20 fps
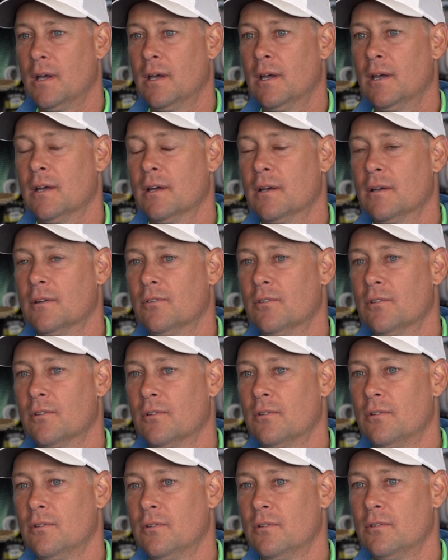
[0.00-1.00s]
and
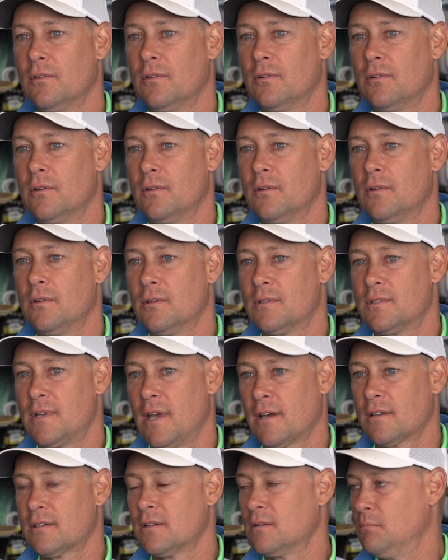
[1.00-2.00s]

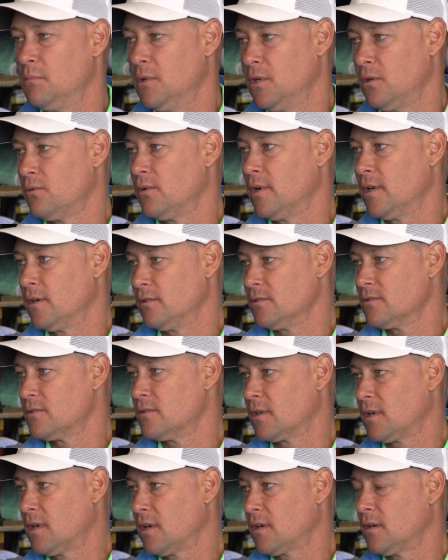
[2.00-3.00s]
Tex and Bill Reynolds,
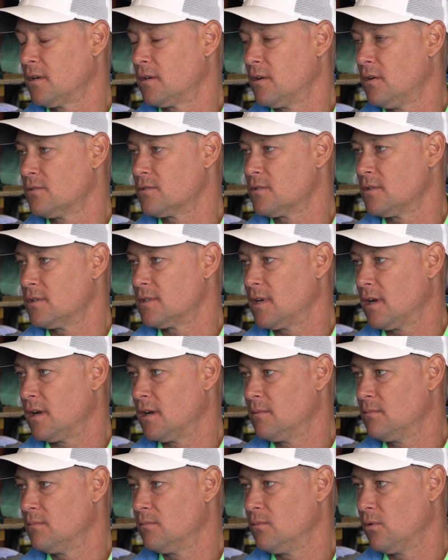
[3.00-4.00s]
the kicking coach at the
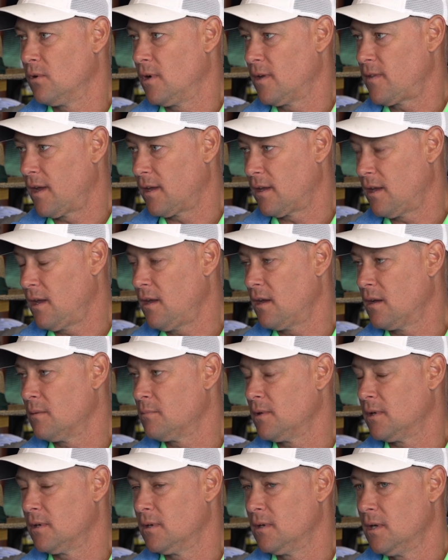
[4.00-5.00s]
time, were at that
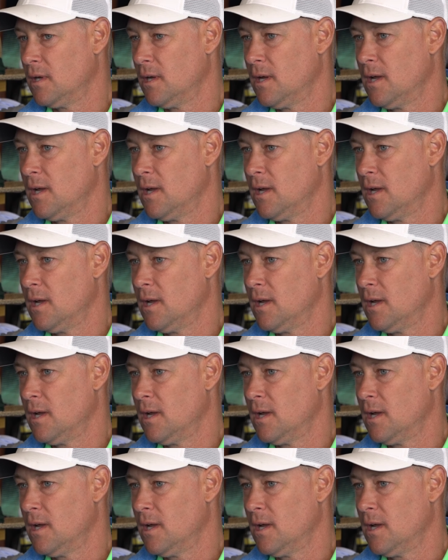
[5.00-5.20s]
camp, and